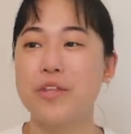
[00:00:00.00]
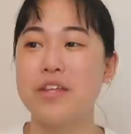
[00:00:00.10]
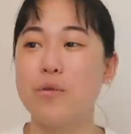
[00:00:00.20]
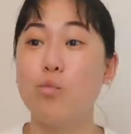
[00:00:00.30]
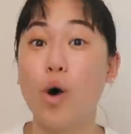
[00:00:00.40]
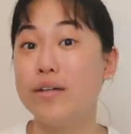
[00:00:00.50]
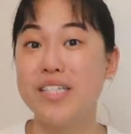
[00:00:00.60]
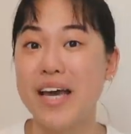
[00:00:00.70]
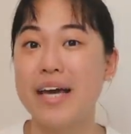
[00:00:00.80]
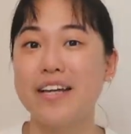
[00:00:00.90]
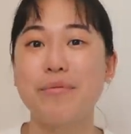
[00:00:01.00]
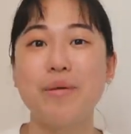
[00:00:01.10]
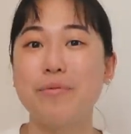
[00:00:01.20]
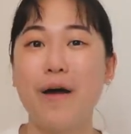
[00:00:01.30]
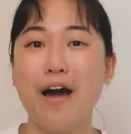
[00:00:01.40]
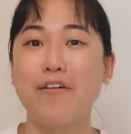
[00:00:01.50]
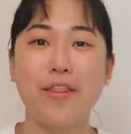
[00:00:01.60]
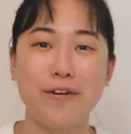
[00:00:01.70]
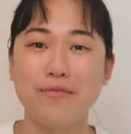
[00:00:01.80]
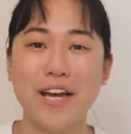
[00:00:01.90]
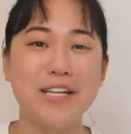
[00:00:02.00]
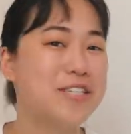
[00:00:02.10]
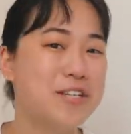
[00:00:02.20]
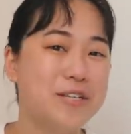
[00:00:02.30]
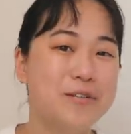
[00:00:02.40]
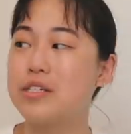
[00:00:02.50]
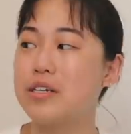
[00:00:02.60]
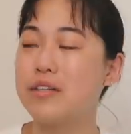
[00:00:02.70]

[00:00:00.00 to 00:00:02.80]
within one day. Like people have other things to do.